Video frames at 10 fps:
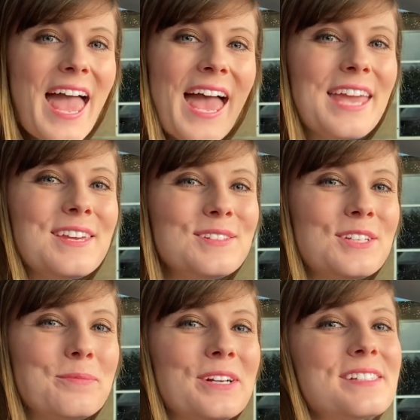Hey
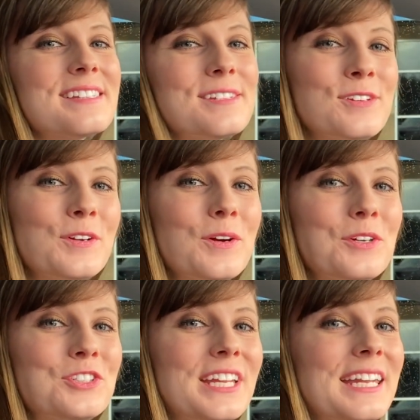YouTubers, it's your girl
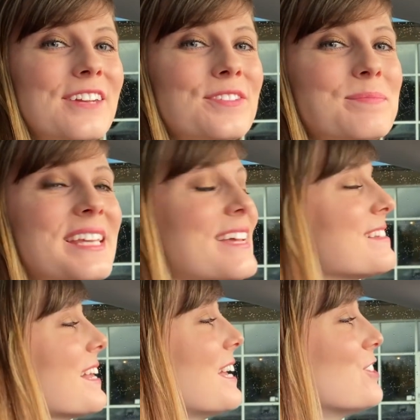Shannon from
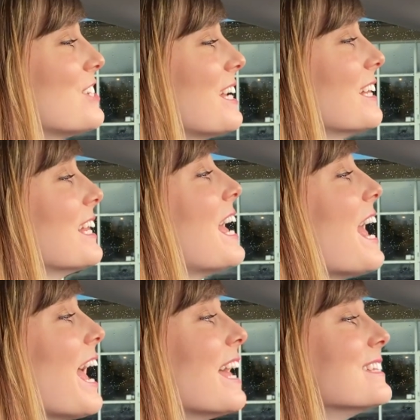Tesla and Chill,
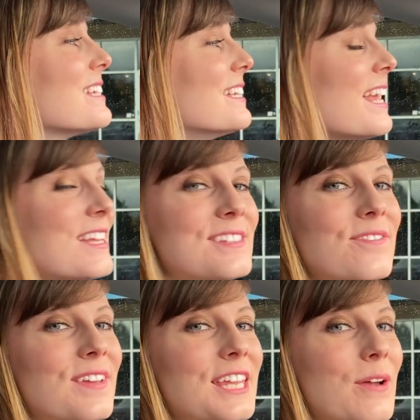and today's
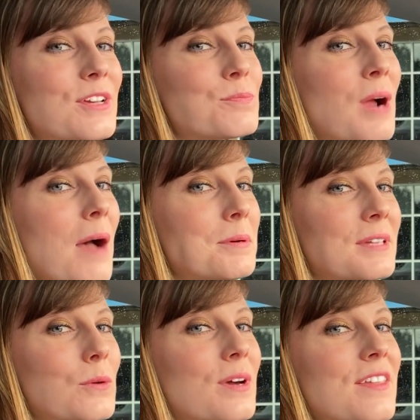video is
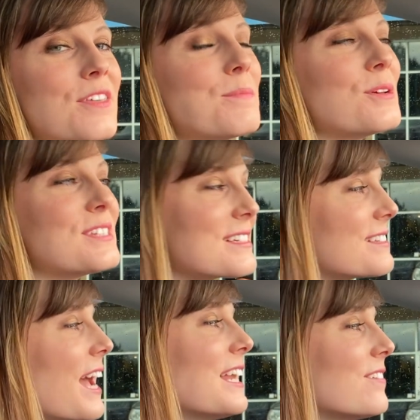probably one of the most
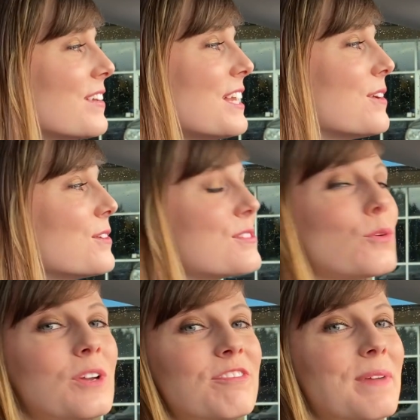exciting videos
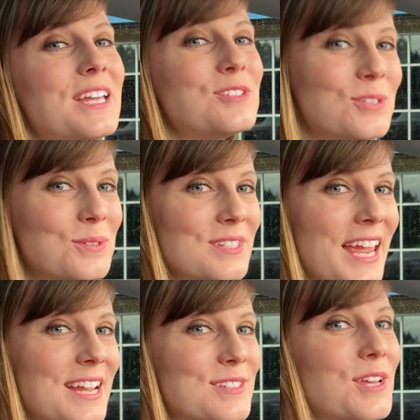we've made to
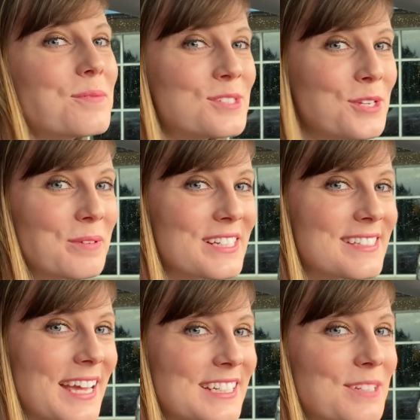date, so I'm super
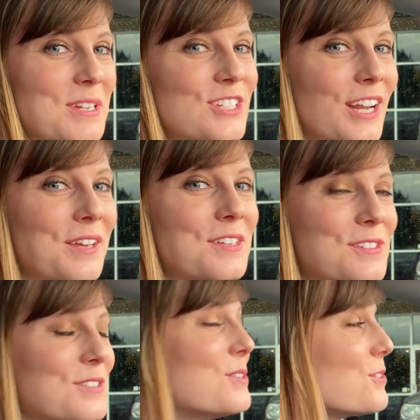excited to be sharing
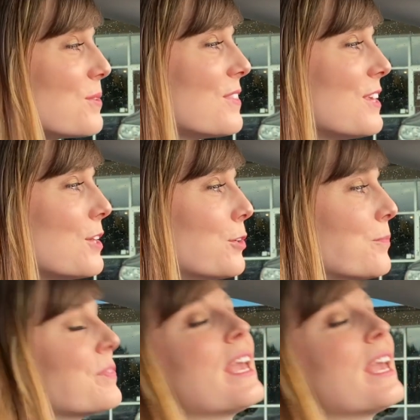this news with you.